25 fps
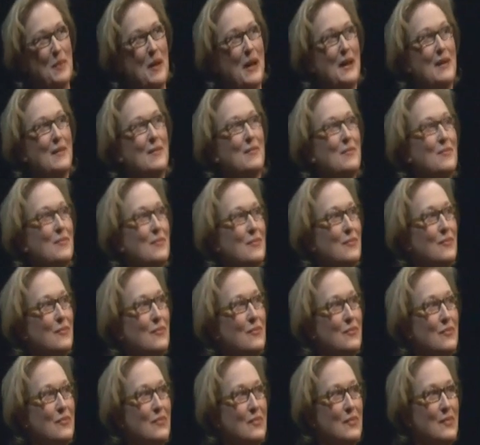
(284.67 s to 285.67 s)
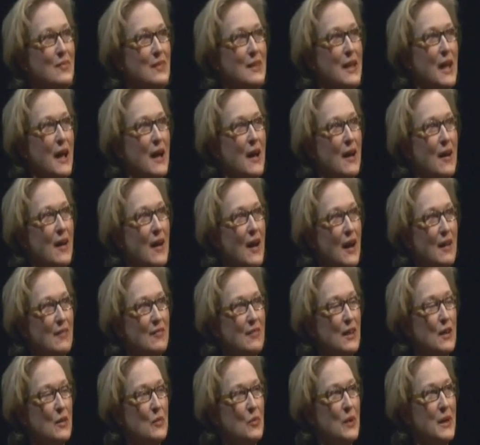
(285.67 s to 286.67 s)
But yeah, I
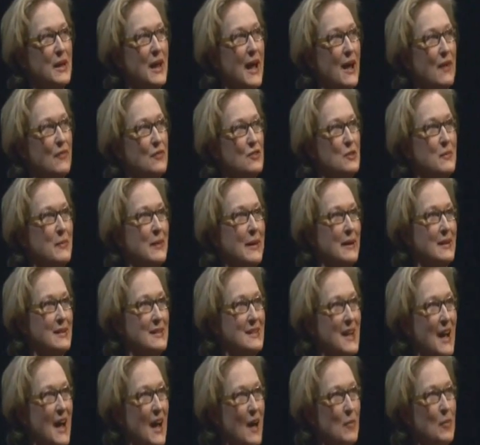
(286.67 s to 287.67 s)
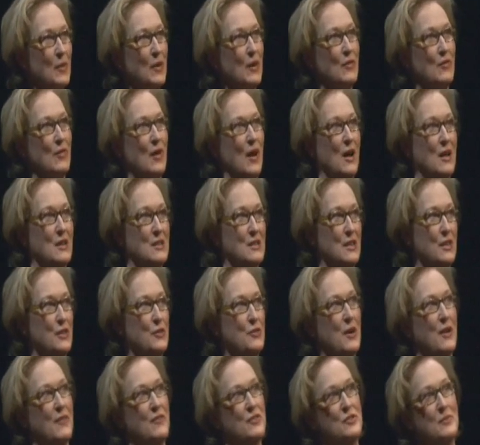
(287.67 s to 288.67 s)
think we have to make tabula rasa.
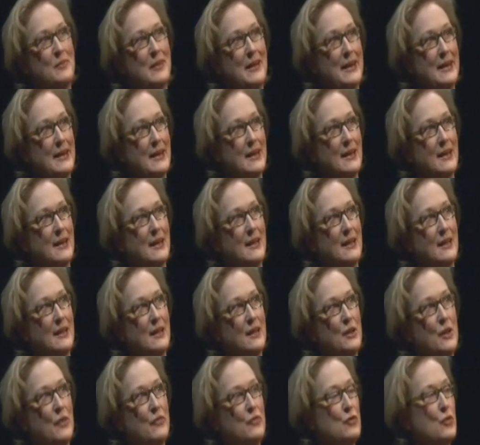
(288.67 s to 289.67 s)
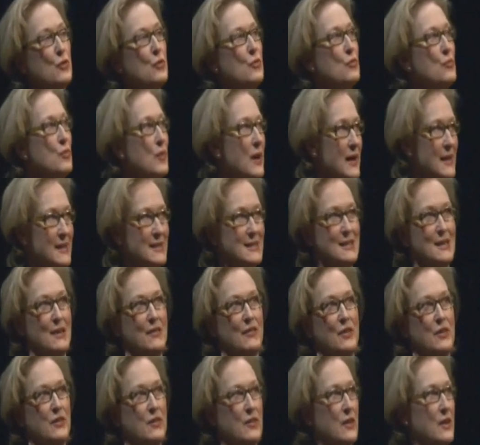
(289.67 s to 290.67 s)
You have to erase
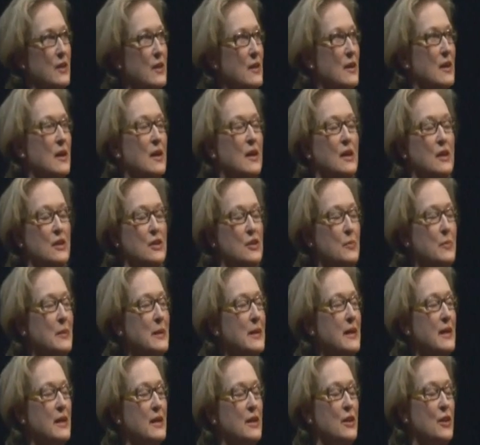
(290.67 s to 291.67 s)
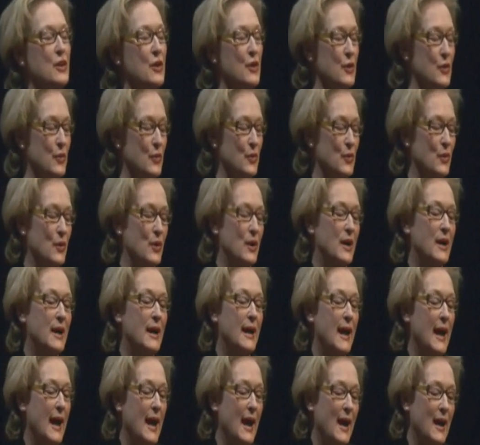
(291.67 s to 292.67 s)
everything to begin new.
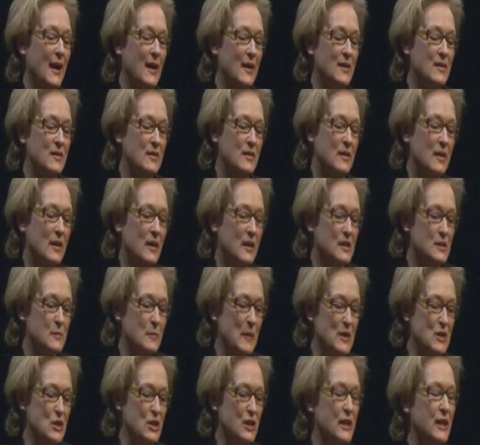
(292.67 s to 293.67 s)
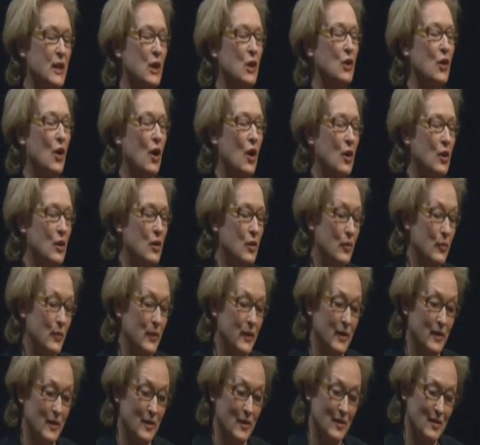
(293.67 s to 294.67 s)
And especially in a long
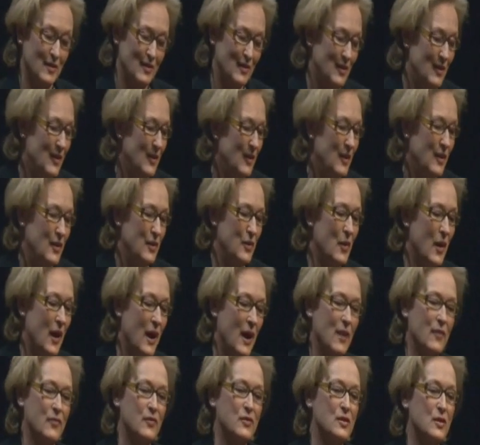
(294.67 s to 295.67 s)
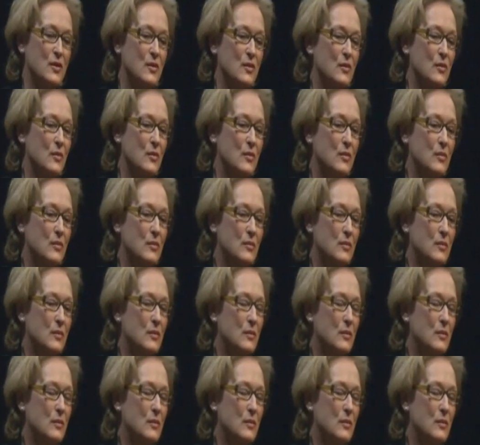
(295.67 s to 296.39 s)
career, you have to